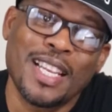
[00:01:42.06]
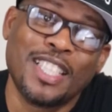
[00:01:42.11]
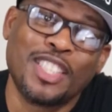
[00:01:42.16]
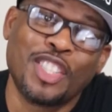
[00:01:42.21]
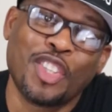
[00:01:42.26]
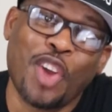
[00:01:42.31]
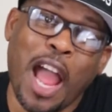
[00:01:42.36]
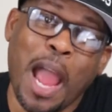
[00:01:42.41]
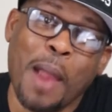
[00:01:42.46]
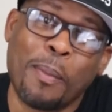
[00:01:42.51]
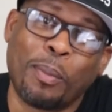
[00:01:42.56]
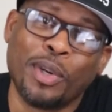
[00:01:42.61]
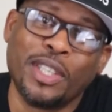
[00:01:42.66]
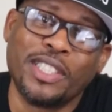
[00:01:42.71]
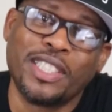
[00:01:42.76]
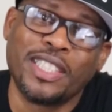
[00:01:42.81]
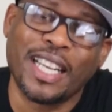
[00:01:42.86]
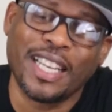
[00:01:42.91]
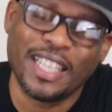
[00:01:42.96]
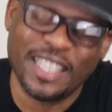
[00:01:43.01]
So I
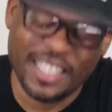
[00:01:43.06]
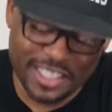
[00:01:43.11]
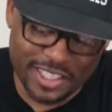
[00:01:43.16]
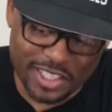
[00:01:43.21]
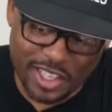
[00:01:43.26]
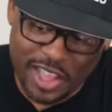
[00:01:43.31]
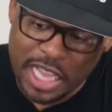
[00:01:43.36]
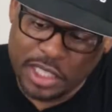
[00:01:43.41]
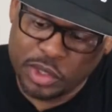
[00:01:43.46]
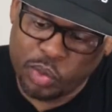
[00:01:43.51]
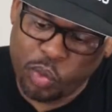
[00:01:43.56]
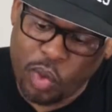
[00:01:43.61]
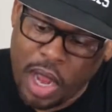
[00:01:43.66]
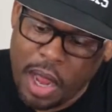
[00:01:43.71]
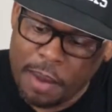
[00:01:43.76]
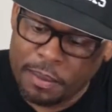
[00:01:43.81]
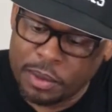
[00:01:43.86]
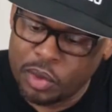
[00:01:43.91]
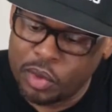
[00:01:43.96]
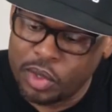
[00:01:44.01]
appreciate it. So that's why
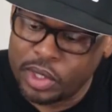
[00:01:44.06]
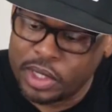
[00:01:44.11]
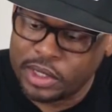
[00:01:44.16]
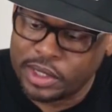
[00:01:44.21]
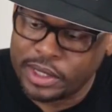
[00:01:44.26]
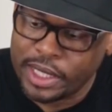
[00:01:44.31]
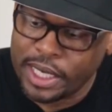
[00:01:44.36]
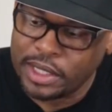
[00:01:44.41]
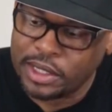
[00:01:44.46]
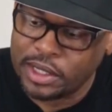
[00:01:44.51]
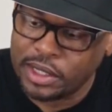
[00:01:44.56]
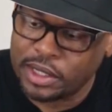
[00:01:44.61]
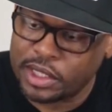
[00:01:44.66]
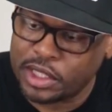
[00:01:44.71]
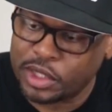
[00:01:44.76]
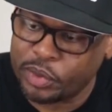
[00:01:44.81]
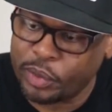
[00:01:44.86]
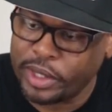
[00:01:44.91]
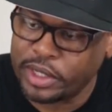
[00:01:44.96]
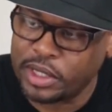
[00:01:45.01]
I'm doing this tasting
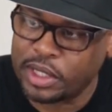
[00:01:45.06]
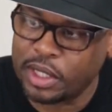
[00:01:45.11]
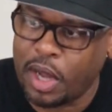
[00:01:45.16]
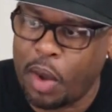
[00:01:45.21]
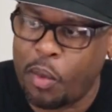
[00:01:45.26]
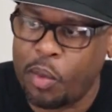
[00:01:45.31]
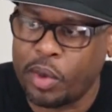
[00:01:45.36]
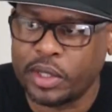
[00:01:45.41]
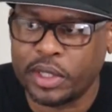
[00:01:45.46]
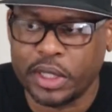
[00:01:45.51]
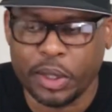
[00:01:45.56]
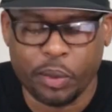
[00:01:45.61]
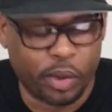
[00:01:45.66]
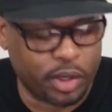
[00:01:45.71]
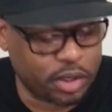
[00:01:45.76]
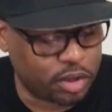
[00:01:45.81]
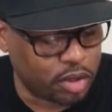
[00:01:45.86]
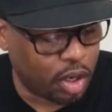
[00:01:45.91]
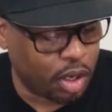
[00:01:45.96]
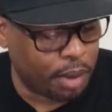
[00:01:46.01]
situation. I want to see what
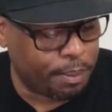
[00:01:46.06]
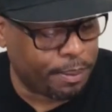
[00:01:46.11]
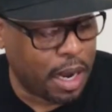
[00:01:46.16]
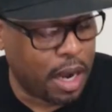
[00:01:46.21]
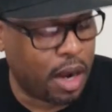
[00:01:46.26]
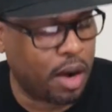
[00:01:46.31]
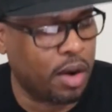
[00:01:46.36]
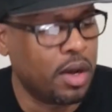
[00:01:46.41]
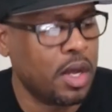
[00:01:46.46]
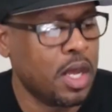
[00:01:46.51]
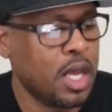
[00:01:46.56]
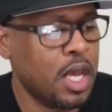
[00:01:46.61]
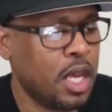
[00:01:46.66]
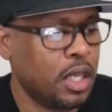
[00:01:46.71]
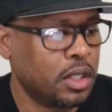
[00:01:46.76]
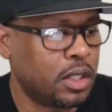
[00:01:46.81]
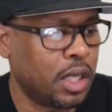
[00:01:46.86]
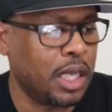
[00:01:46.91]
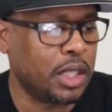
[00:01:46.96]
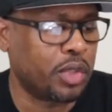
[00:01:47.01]
it's all about.
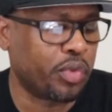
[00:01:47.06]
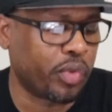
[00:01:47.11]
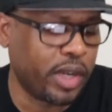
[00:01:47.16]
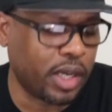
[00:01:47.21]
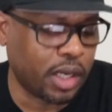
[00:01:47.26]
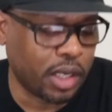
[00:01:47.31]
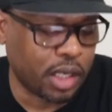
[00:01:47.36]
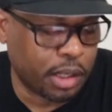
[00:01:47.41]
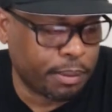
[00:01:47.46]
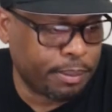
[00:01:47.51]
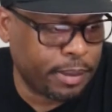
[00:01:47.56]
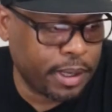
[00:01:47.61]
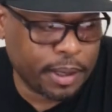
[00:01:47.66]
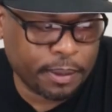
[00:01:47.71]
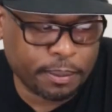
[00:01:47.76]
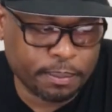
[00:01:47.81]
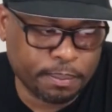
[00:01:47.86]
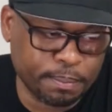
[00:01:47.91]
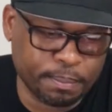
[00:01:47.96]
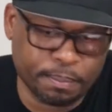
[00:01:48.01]
So let's read a little bit.
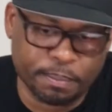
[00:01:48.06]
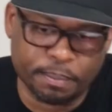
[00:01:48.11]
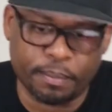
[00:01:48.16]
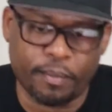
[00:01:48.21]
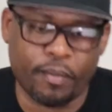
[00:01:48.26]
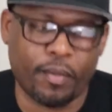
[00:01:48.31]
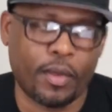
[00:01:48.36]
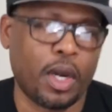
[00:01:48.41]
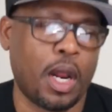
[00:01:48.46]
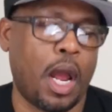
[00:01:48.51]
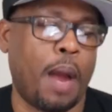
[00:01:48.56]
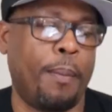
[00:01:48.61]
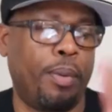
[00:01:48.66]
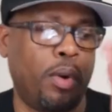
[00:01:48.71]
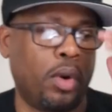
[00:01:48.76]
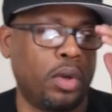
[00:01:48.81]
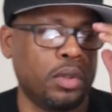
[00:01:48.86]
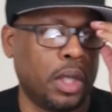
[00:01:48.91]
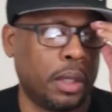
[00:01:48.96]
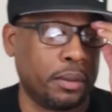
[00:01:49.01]
I
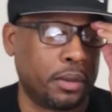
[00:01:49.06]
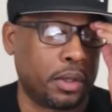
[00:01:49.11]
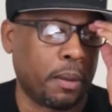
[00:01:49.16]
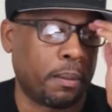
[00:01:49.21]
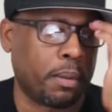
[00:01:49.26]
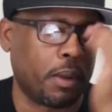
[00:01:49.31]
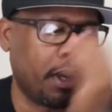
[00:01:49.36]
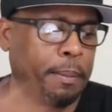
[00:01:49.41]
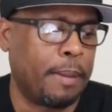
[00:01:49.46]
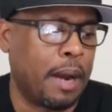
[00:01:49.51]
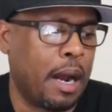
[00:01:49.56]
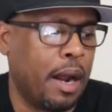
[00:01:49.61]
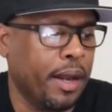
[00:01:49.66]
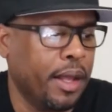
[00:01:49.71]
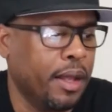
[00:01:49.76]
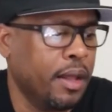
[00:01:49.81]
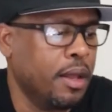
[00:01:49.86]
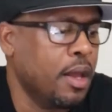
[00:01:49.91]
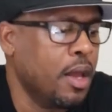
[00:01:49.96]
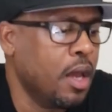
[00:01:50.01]
pulled up something about
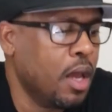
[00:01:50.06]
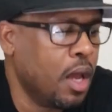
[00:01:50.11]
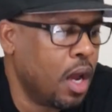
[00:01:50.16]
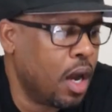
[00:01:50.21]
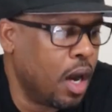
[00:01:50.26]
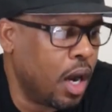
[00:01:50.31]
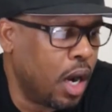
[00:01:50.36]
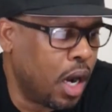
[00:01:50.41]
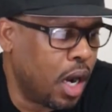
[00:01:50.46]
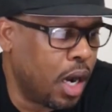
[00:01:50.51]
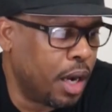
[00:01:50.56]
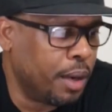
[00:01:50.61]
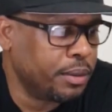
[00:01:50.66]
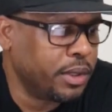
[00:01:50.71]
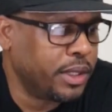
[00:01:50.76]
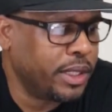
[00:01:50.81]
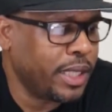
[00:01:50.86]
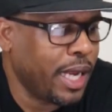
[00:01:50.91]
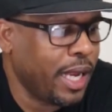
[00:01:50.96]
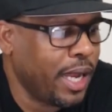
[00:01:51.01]
it.
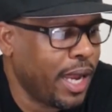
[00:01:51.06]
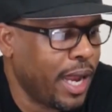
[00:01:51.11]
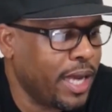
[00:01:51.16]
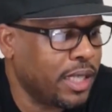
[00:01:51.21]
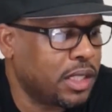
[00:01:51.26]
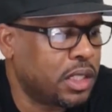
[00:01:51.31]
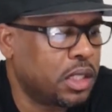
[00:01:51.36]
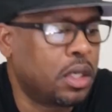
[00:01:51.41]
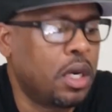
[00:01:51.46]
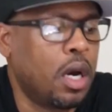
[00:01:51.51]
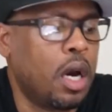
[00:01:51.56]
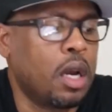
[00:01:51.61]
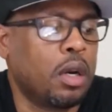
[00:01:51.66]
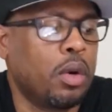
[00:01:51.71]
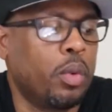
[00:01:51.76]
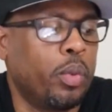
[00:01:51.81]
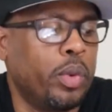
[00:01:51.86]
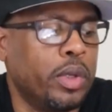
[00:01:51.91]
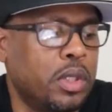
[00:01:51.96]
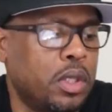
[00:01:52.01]
J.H. Cutter
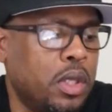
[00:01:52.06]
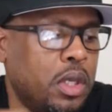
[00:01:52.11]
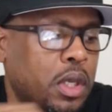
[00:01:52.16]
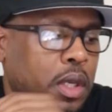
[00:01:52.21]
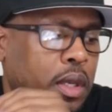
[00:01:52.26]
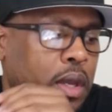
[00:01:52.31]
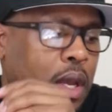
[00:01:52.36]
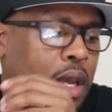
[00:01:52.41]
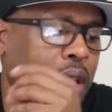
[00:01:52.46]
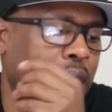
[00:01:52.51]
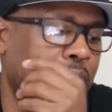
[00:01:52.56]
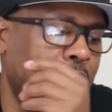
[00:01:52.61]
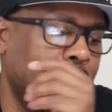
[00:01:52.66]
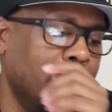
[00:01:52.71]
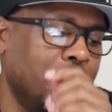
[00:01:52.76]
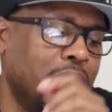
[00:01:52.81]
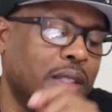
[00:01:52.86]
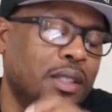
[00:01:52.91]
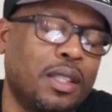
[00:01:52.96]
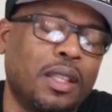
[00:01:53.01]
whiskey, and
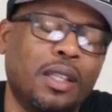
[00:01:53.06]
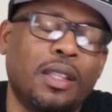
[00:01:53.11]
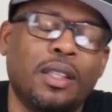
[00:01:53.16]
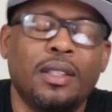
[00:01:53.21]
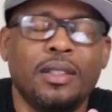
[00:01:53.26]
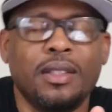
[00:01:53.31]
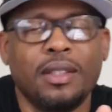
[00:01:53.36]
this is look.